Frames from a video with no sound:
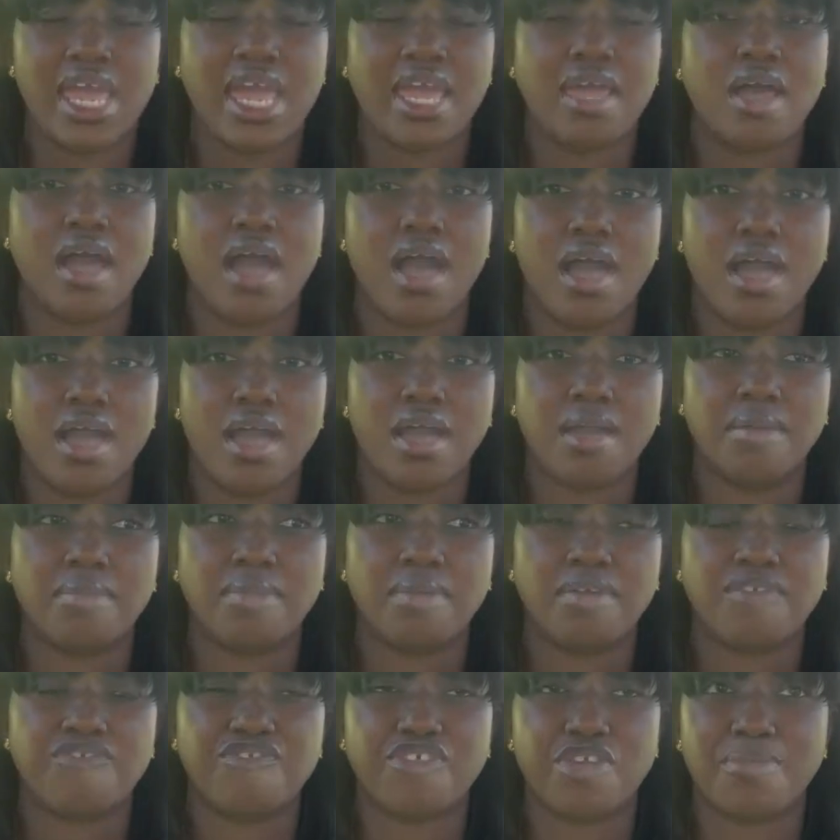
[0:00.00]

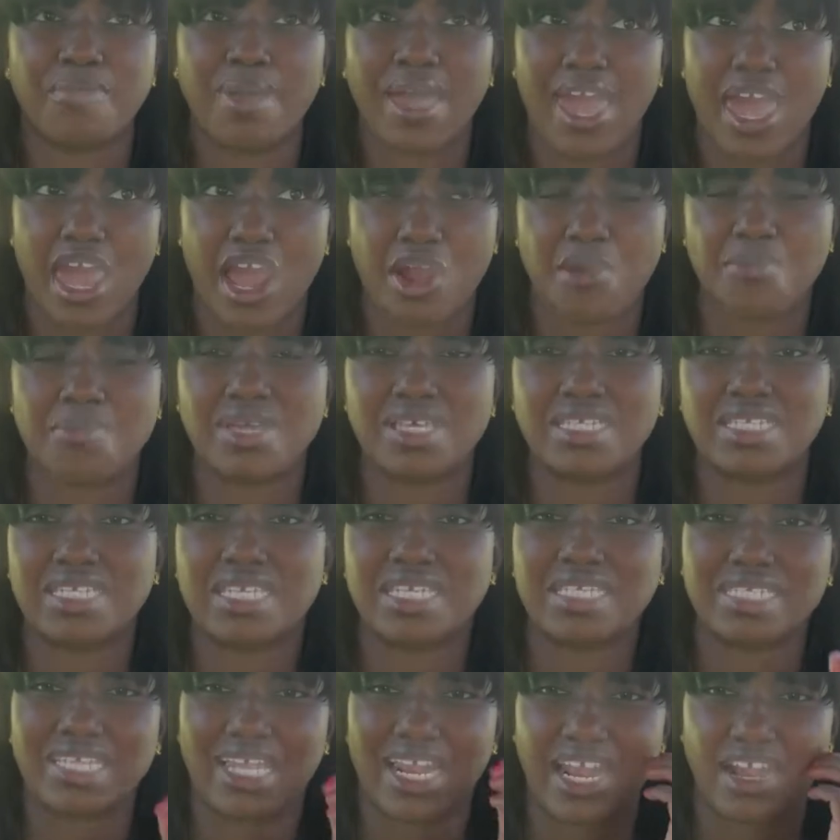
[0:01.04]
For my hair
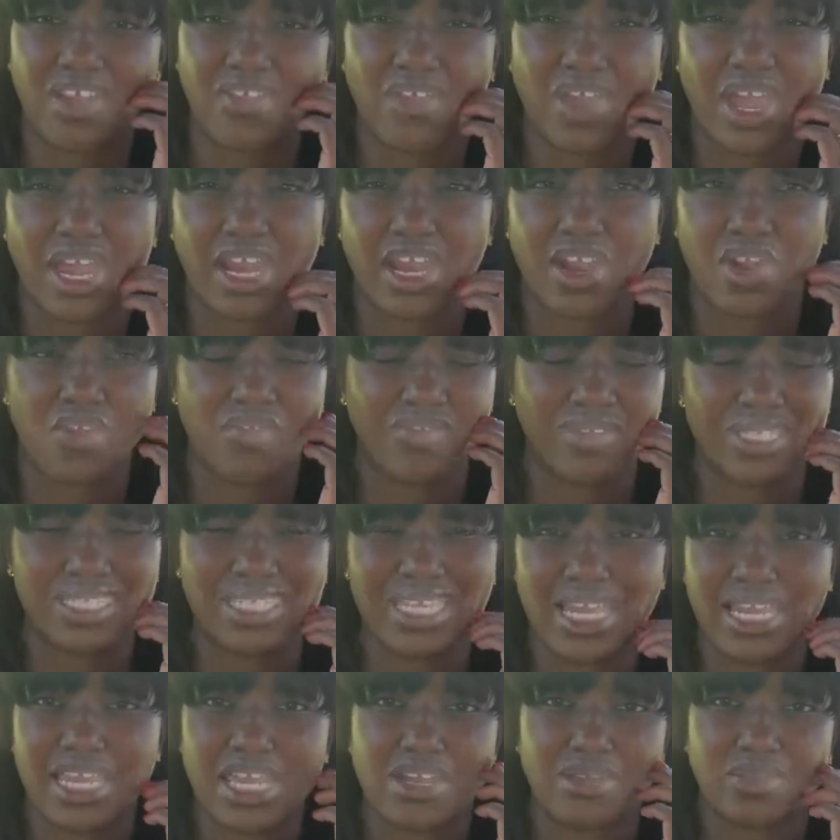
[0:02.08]
business that I created over
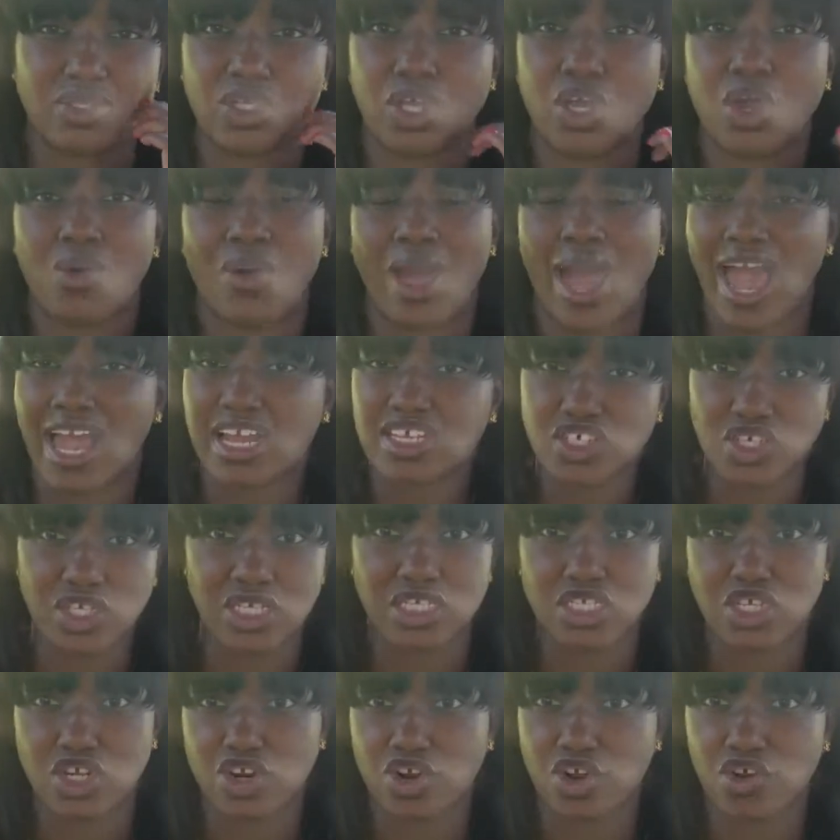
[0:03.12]
10 years ago, I
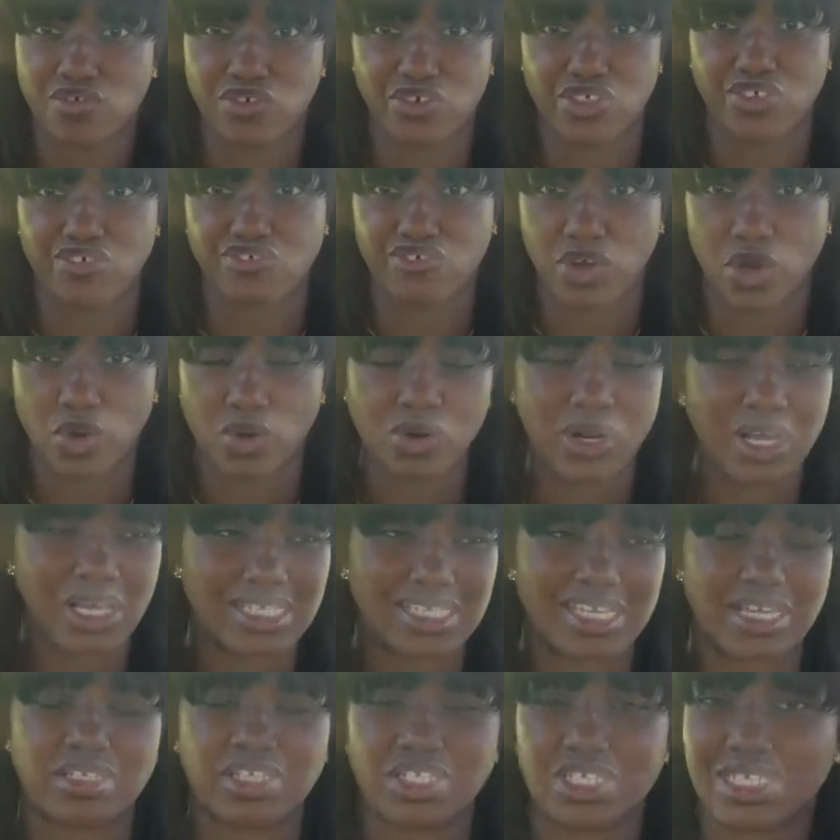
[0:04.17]
actually did it over the phone
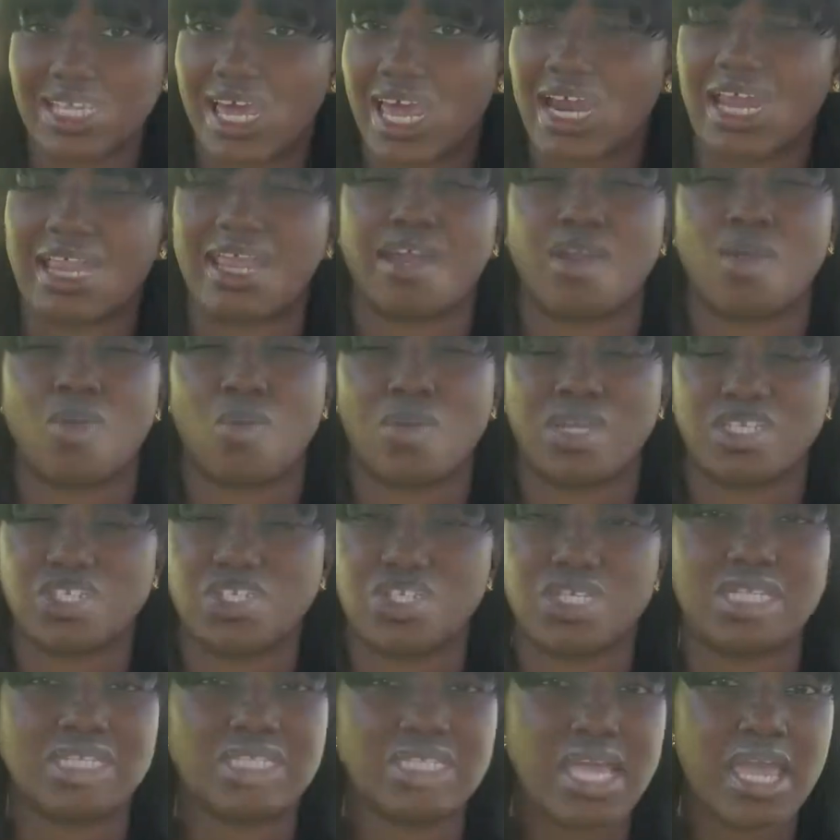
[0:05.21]
because I just had a lot of
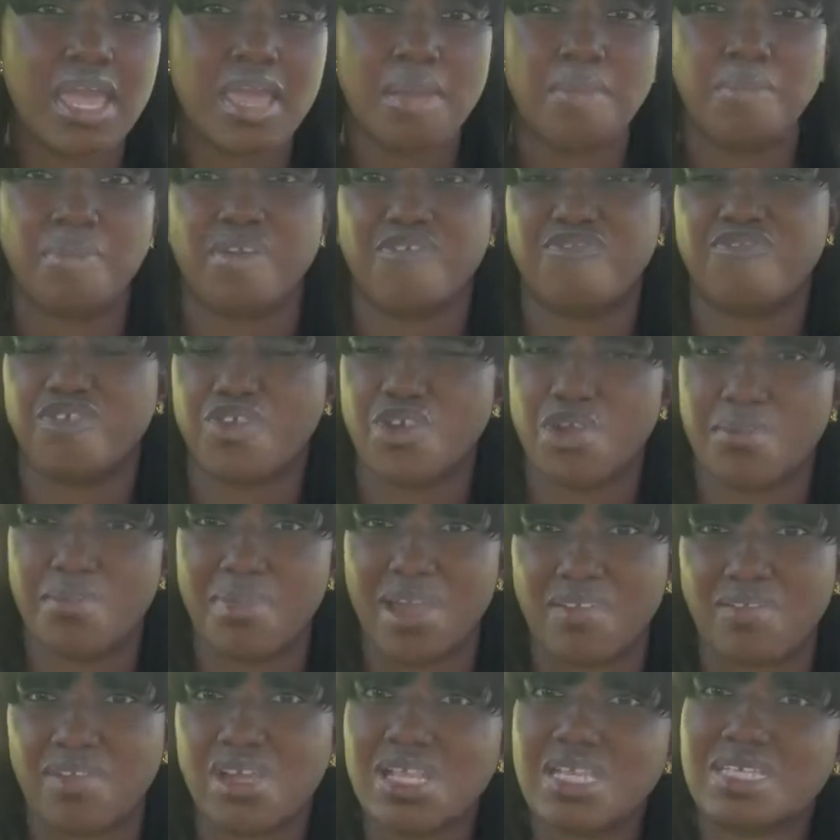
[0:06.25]
questions. But for
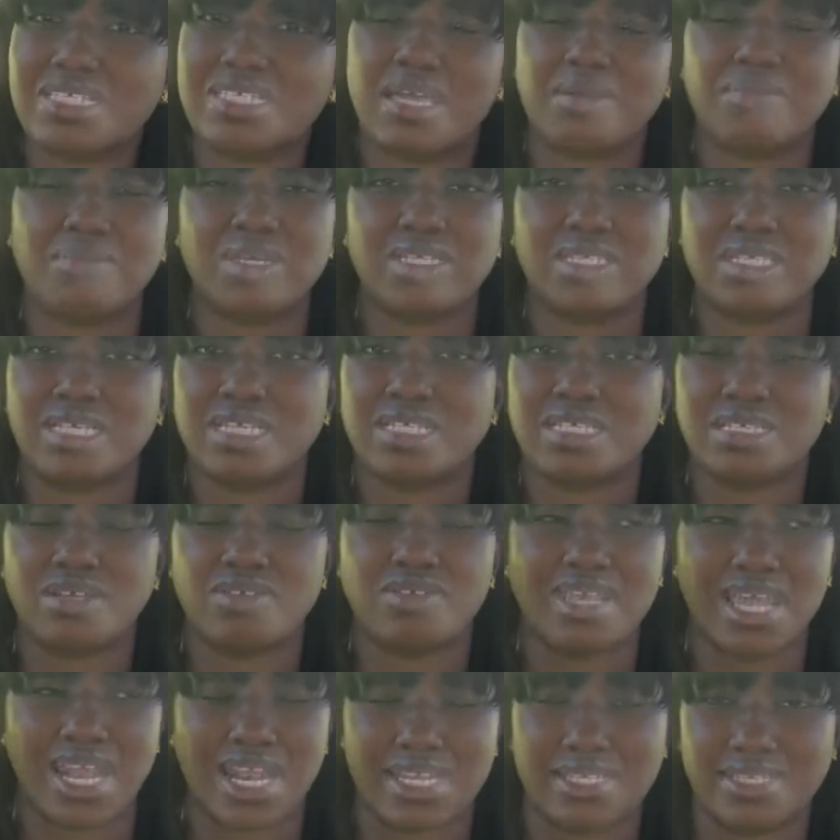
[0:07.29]
my real estate business
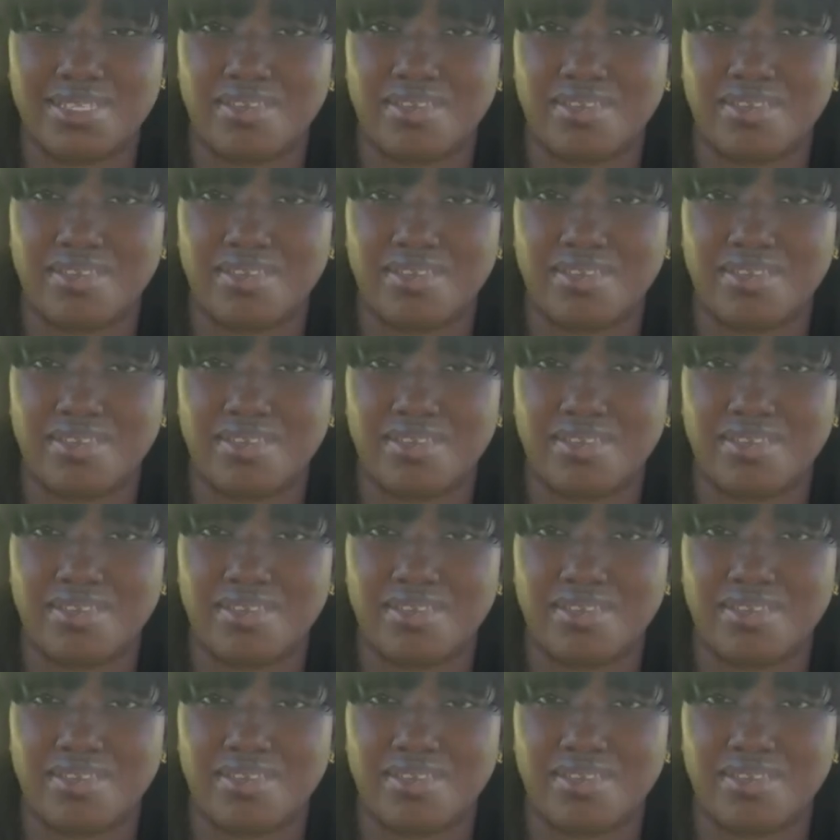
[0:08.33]
that I did